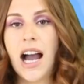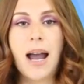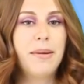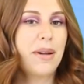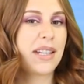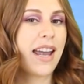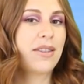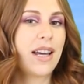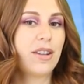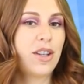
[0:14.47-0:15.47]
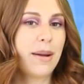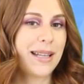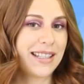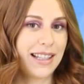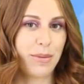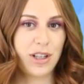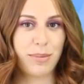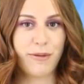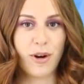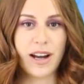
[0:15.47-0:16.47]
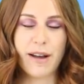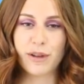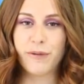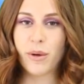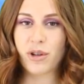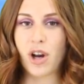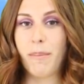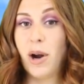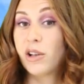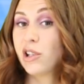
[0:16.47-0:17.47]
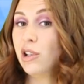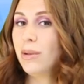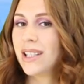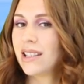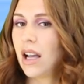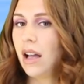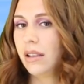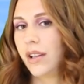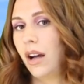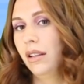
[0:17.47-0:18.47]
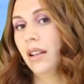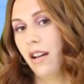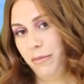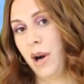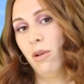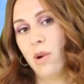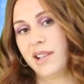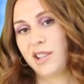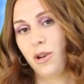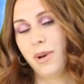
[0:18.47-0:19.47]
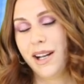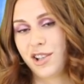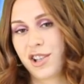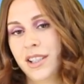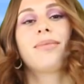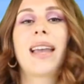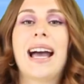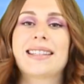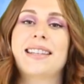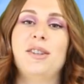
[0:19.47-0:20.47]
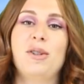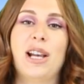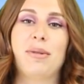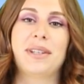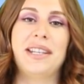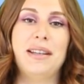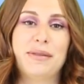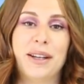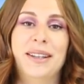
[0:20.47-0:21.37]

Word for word: I'm about to count down the top ten celebrities before and after Photoshop part two since all of y'all love part one so much. Ask and you shall receive.